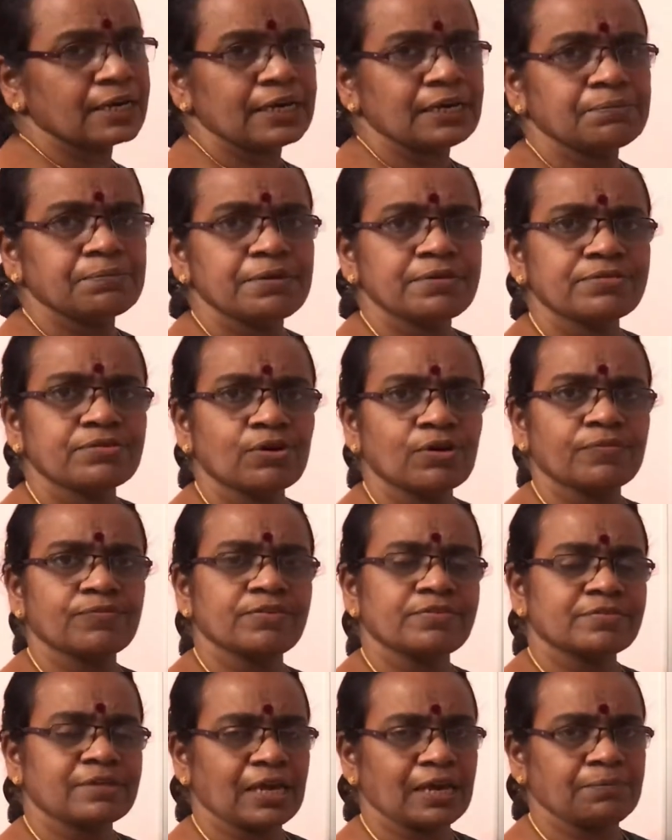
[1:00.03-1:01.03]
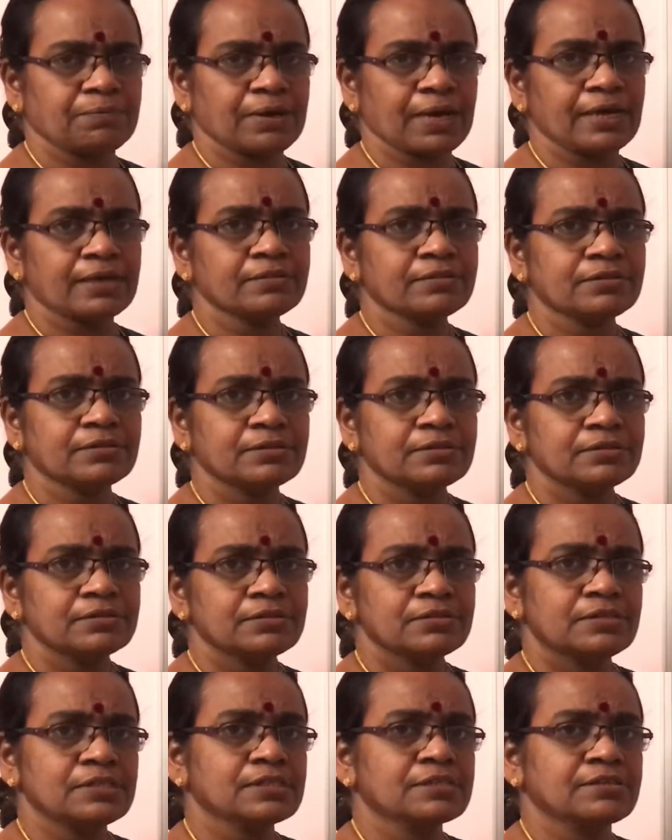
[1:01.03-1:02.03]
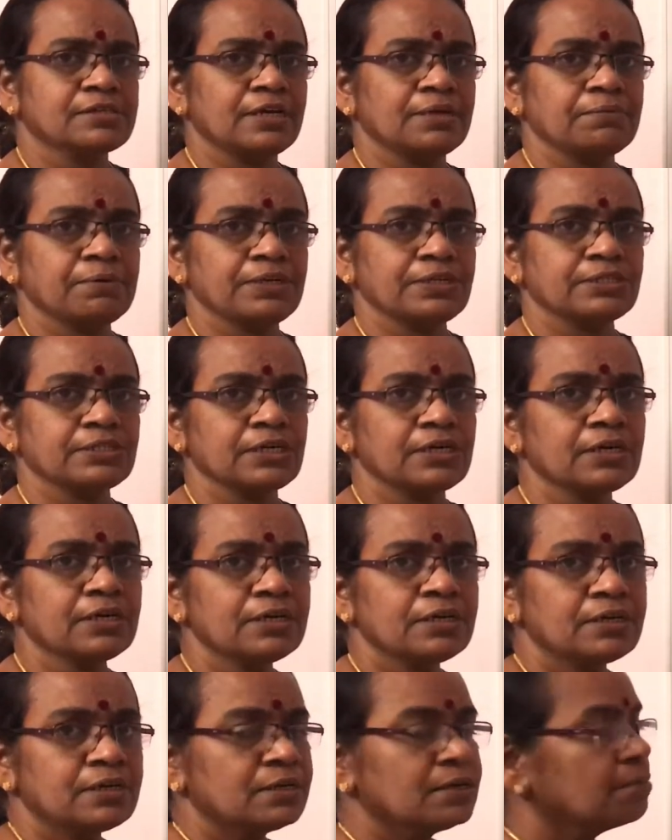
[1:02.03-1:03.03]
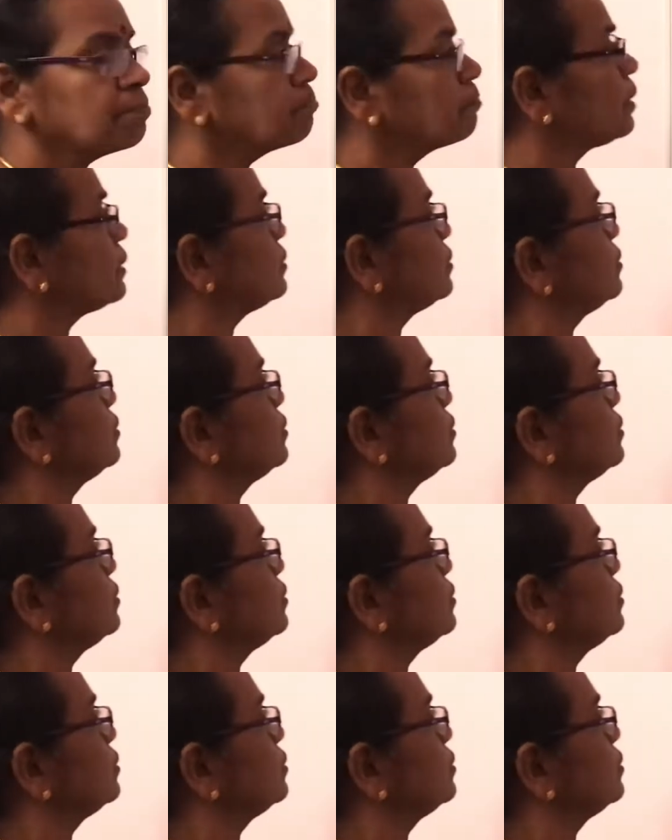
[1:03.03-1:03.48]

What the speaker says: elements are of the same length, 16 meter, but